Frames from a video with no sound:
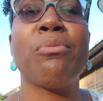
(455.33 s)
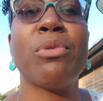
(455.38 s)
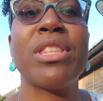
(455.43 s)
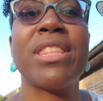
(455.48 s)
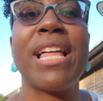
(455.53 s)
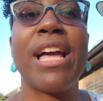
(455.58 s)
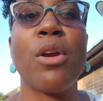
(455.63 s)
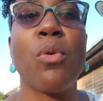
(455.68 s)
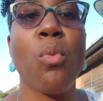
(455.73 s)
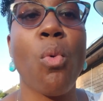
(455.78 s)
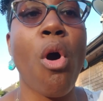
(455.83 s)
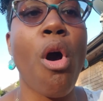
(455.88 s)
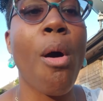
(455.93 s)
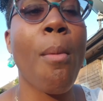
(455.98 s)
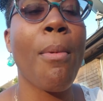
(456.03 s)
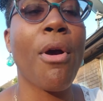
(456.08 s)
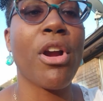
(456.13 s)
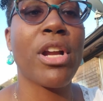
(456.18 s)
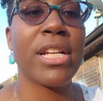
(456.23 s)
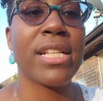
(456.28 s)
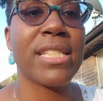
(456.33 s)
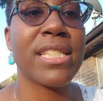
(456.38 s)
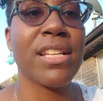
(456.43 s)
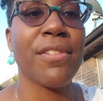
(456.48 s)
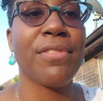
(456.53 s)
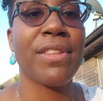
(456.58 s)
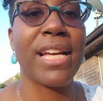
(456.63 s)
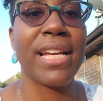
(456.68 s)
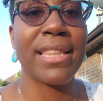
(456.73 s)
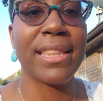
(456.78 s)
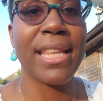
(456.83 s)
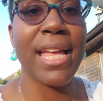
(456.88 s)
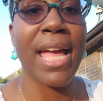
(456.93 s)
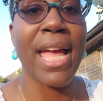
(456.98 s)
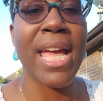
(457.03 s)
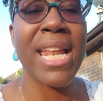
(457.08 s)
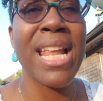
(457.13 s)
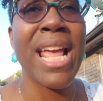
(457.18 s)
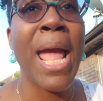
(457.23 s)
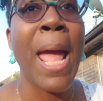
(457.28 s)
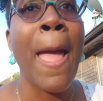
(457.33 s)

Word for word: with like Walmart and stuff like that.